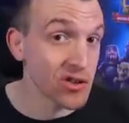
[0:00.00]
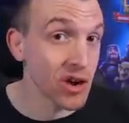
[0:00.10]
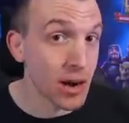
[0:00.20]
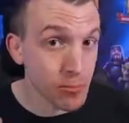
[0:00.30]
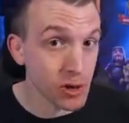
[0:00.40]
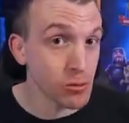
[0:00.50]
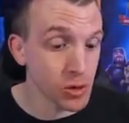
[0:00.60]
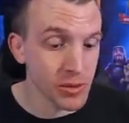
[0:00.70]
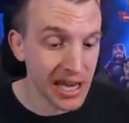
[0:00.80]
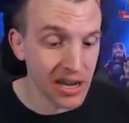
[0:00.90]
trap, which
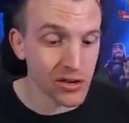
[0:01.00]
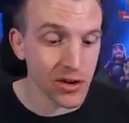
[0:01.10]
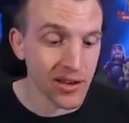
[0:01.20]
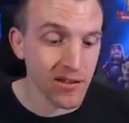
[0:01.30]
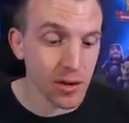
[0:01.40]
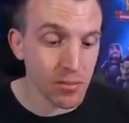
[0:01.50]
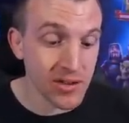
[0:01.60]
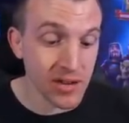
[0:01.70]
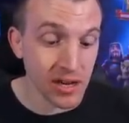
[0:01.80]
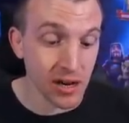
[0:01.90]
will be interesting,
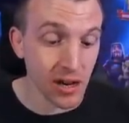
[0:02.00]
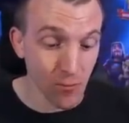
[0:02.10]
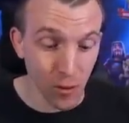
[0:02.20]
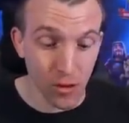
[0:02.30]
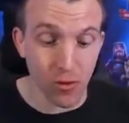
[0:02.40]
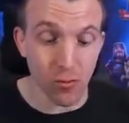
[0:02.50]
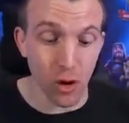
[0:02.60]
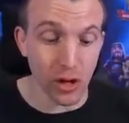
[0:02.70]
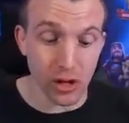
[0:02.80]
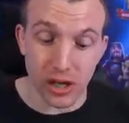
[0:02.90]
particularly for the
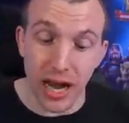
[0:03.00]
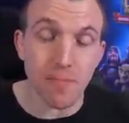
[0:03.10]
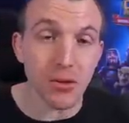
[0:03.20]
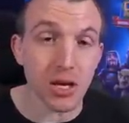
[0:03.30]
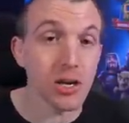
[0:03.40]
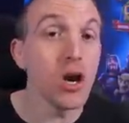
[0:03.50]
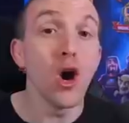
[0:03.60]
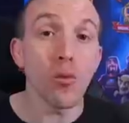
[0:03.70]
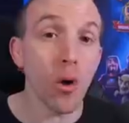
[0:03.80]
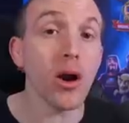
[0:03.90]
Royal Champion,
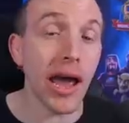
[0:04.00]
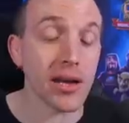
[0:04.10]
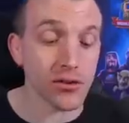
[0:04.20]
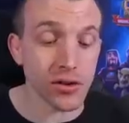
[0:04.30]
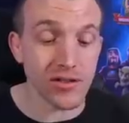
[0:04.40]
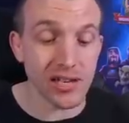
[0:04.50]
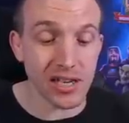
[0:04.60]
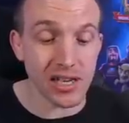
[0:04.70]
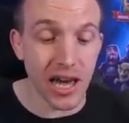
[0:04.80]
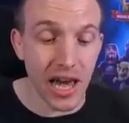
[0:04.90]
one extra
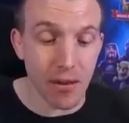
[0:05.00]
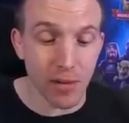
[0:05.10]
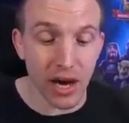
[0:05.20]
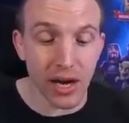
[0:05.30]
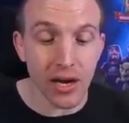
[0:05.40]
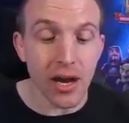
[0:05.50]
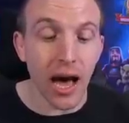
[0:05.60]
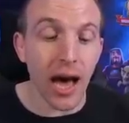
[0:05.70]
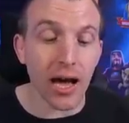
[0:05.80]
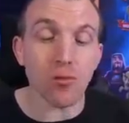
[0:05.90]
seeking air mine,
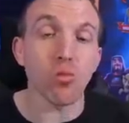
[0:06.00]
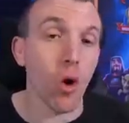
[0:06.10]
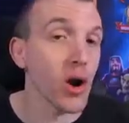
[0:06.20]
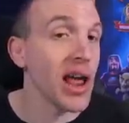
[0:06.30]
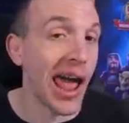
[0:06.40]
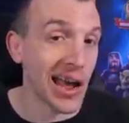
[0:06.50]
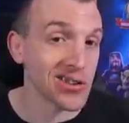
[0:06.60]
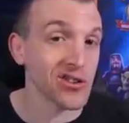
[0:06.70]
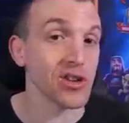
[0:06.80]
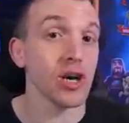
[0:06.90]
and one
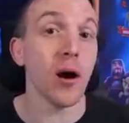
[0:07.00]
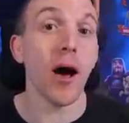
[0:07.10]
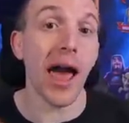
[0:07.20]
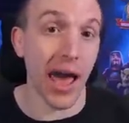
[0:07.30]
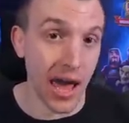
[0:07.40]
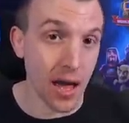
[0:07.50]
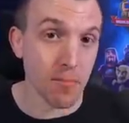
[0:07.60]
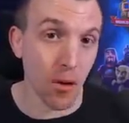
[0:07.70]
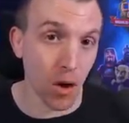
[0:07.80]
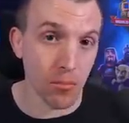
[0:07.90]
extra air
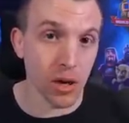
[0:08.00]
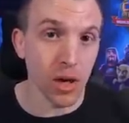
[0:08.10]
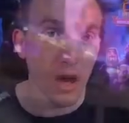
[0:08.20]
bomb.